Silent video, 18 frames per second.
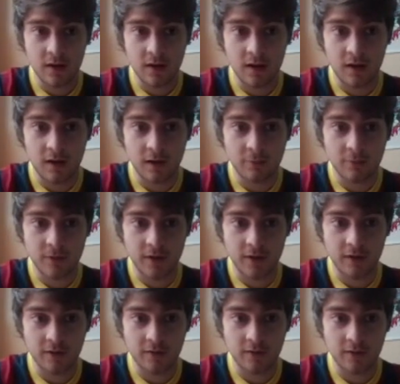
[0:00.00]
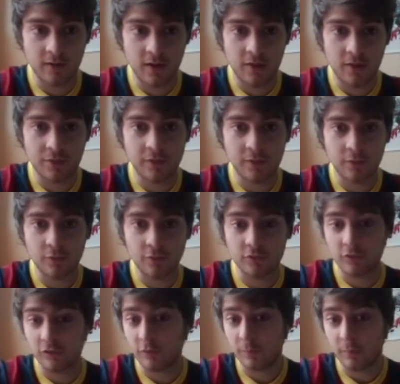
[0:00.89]
I think those
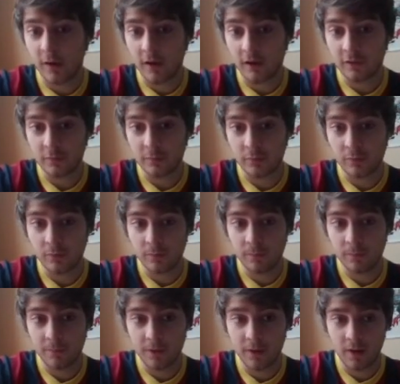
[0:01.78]
are just possible.